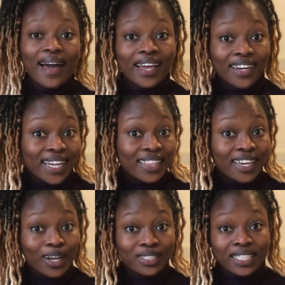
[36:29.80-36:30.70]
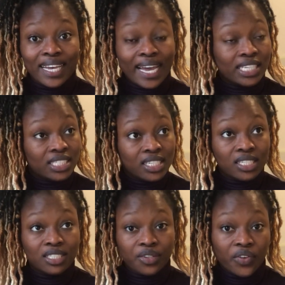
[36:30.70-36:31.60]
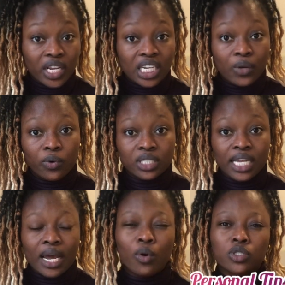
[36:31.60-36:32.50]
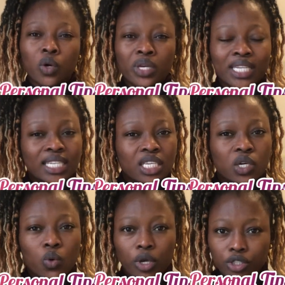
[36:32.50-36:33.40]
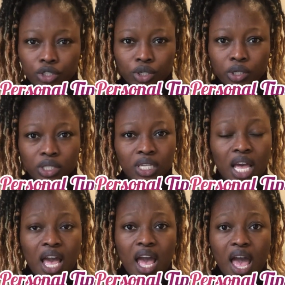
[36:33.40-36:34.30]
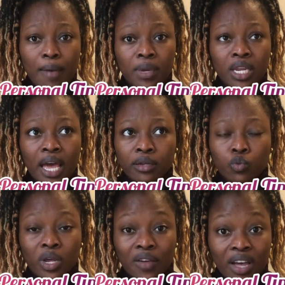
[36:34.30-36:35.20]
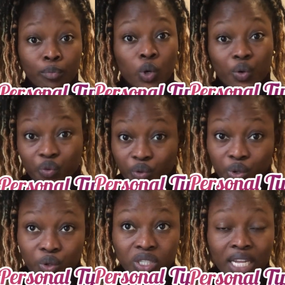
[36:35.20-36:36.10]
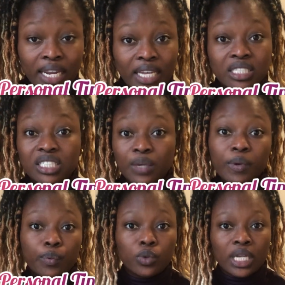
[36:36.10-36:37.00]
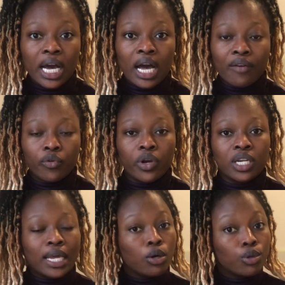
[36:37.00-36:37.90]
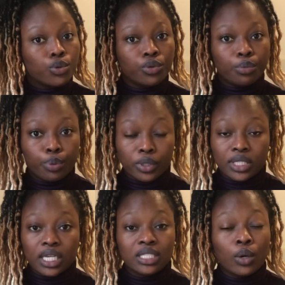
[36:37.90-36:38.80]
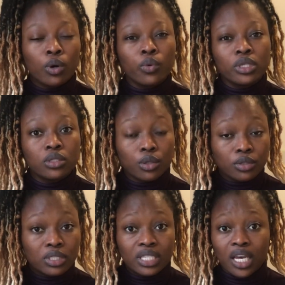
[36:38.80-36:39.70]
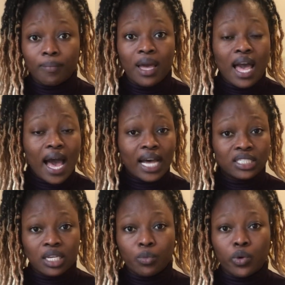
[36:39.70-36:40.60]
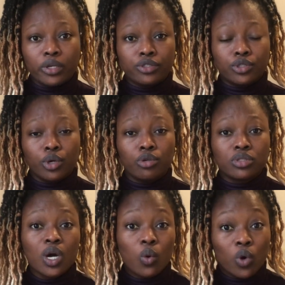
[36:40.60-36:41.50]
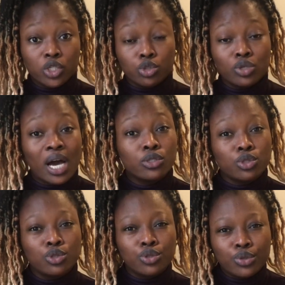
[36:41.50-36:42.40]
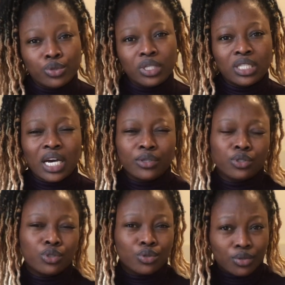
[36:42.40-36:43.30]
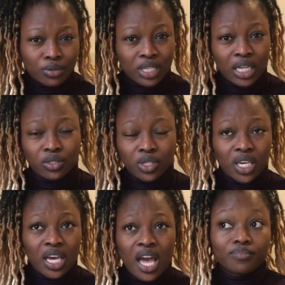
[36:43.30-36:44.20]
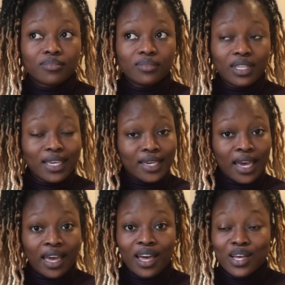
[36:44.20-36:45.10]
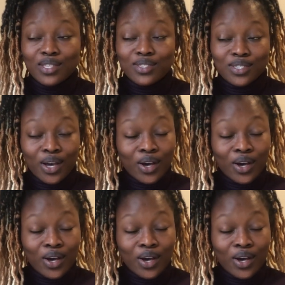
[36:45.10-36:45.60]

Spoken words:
another thing I would say I did differently was that I was always asking questions. I mean, like, whenever I'm confused and I see people that have already like gone through the process, I'll always go to them, ask them questions. How did you do this? How did you do that? Okay, yeah. So